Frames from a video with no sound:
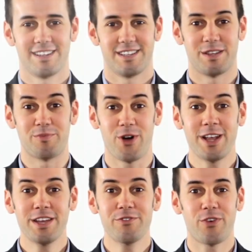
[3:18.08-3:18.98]
The
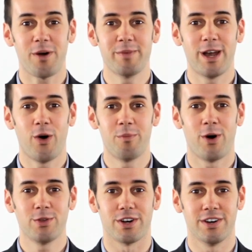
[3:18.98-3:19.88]
branding from below
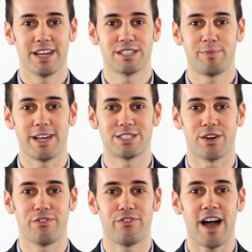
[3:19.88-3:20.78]
model is based
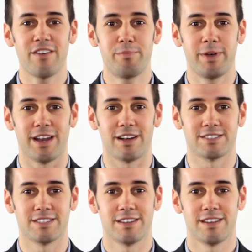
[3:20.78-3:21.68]
on 5
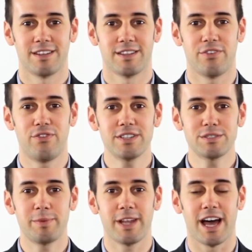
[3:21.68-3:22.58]
pillars. The
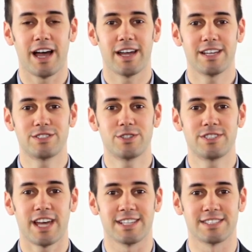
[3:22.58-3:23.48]
first pillar is to
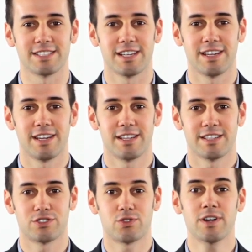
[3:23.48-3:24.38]
sense.
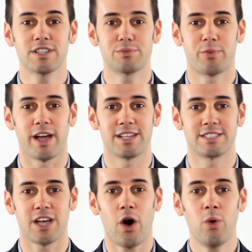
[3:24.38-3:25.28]
The strongest
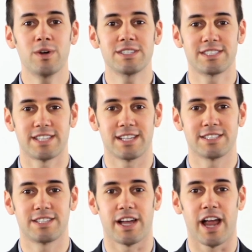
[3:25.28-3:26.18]
brands always
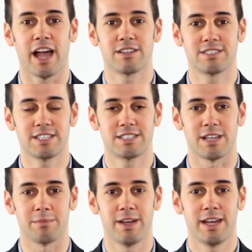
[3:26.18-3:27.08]
sense their
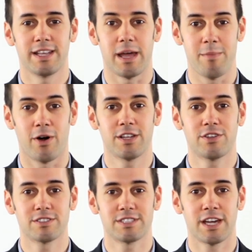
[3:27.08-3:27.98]
ecosystem. They
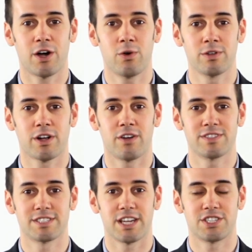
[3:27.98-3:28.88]
monitor stakeholder
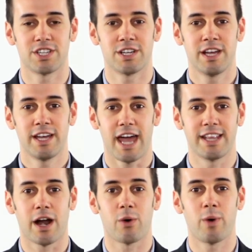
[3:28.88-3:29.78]
conversation
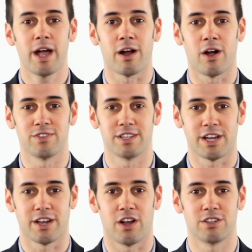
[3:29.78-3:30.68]
and are aware of the
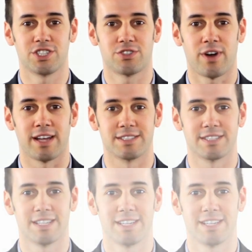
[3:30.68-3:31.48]
technology trends.